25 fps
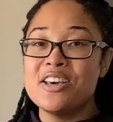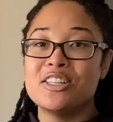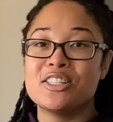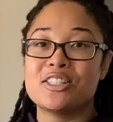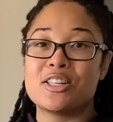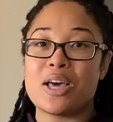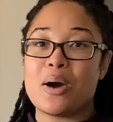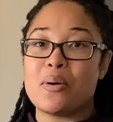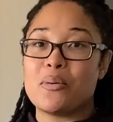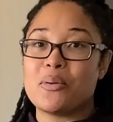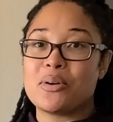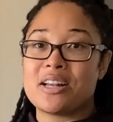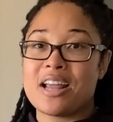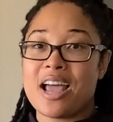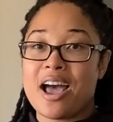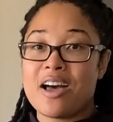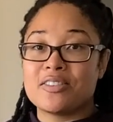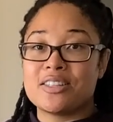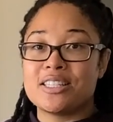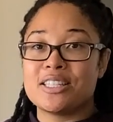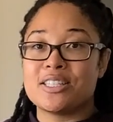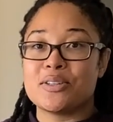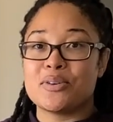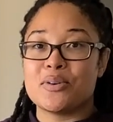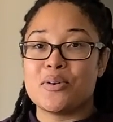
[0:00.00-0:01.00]
so I wouldn't have
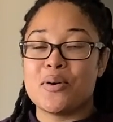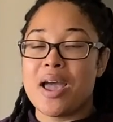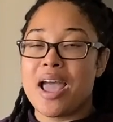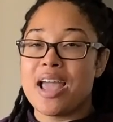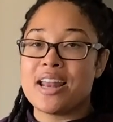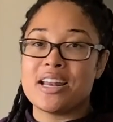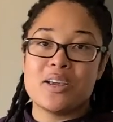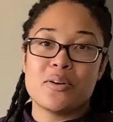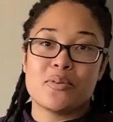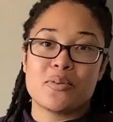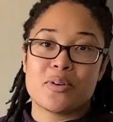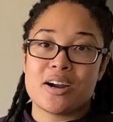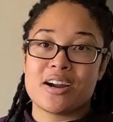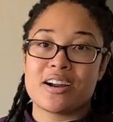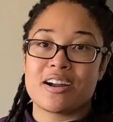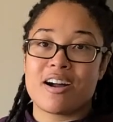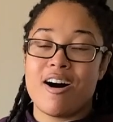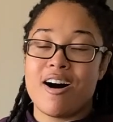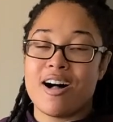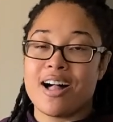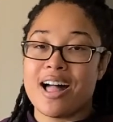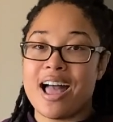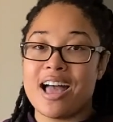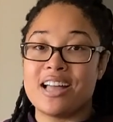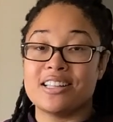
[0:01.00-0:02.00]
to do any work.
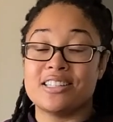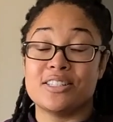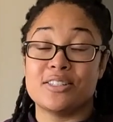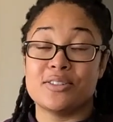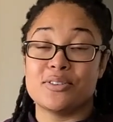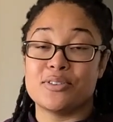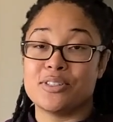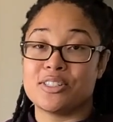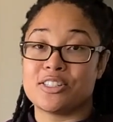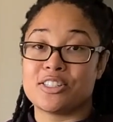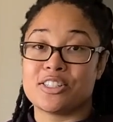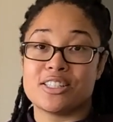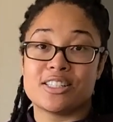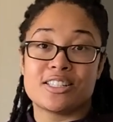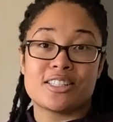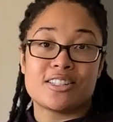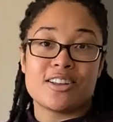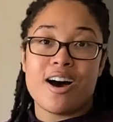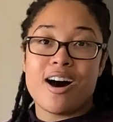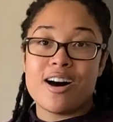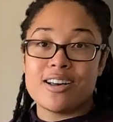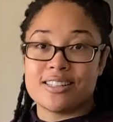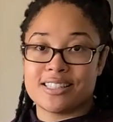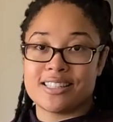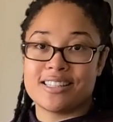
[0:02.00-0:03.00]
All I had to do was just
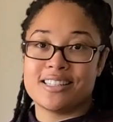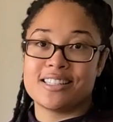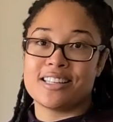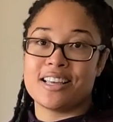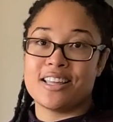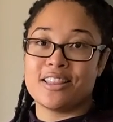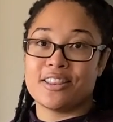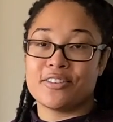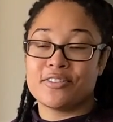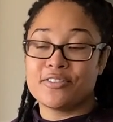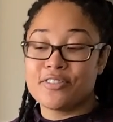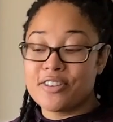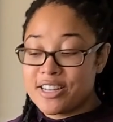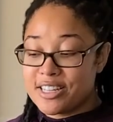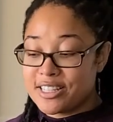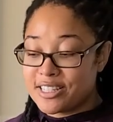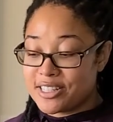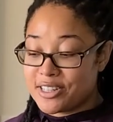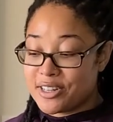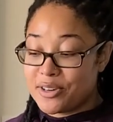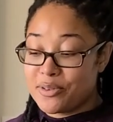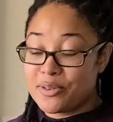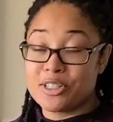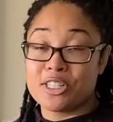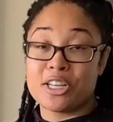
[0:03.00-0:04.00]
toss this in the
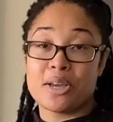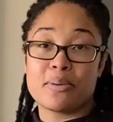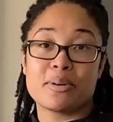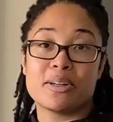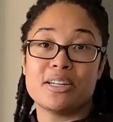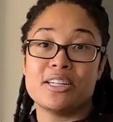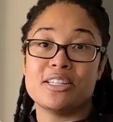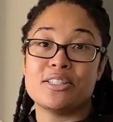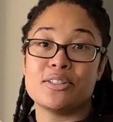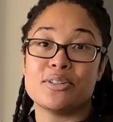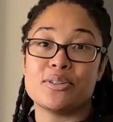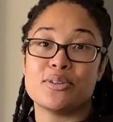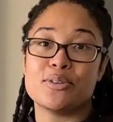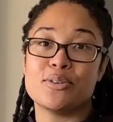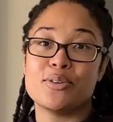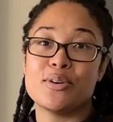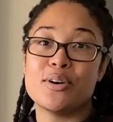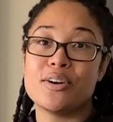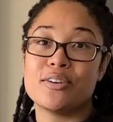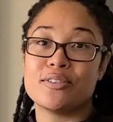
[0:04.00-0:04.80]
freezer, which I'm gonna do